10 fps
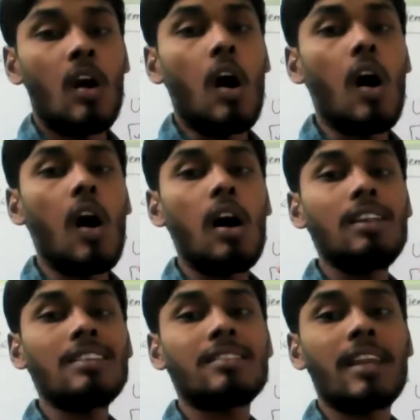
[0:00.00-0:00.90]
all
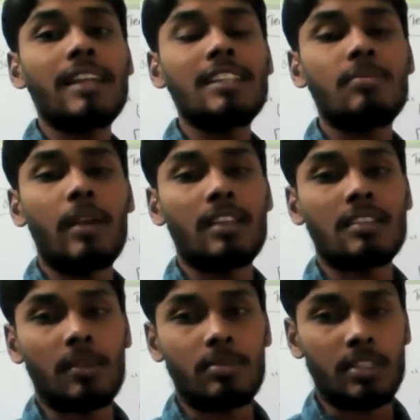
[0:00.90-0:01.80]
sides by the
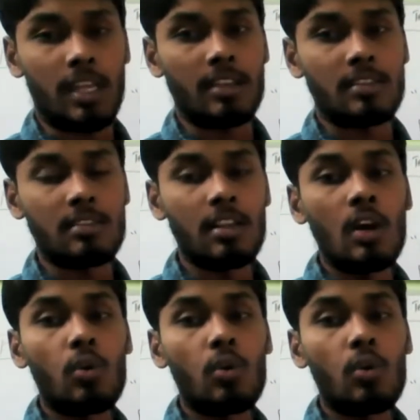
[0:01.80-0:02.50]
substance